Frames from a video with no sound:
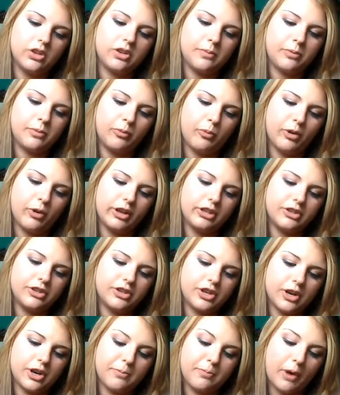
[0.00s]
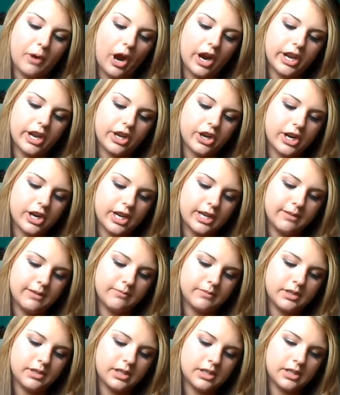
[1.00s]
triple moisture body
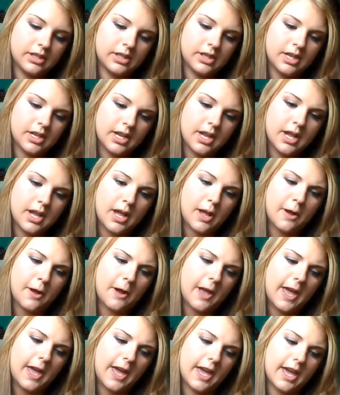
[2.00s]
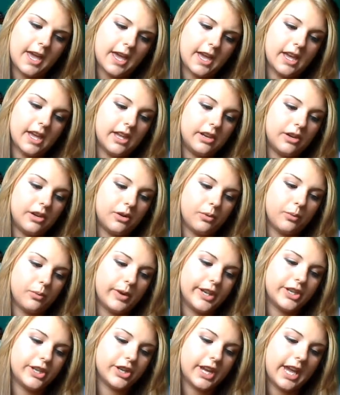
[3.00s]
creams in
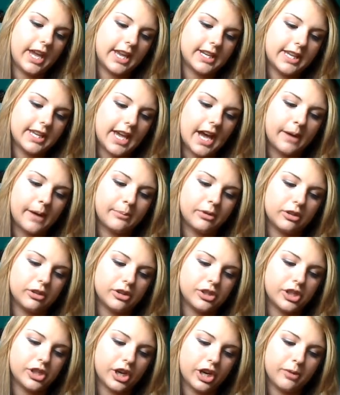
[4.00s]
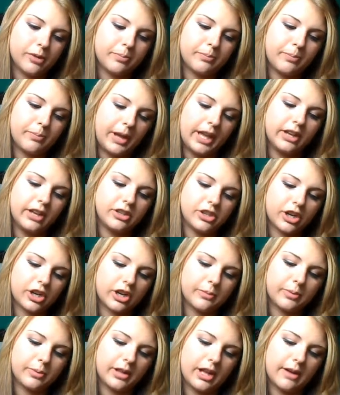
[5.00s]
winter candy apple, pink
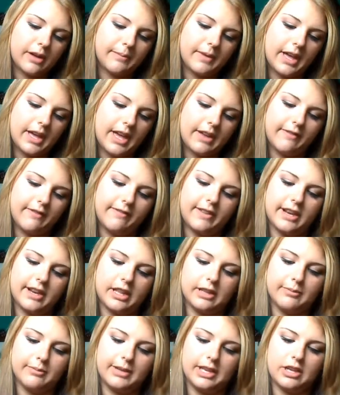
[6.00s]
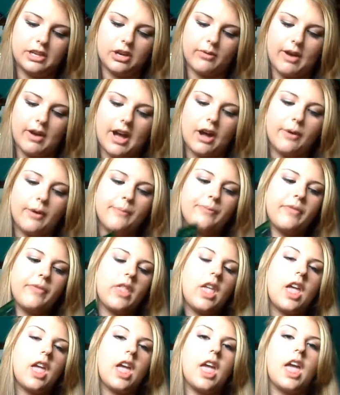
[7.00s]
sugar plum, and vanilla bean Noel.
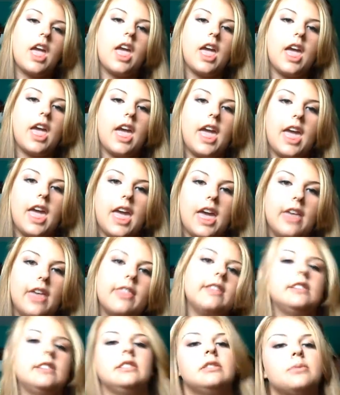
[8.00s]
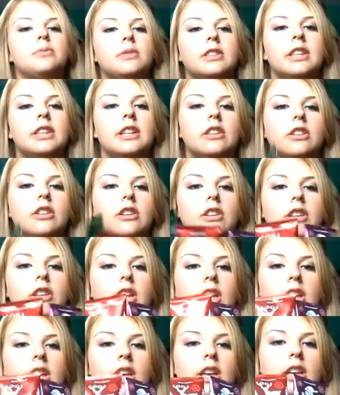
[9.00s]
And this is what they look
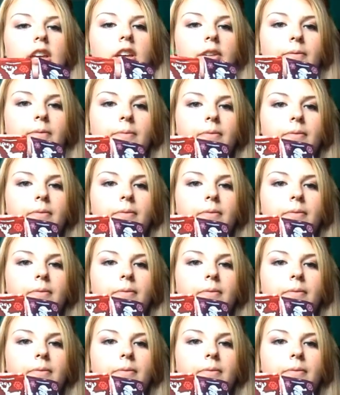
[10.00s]
like.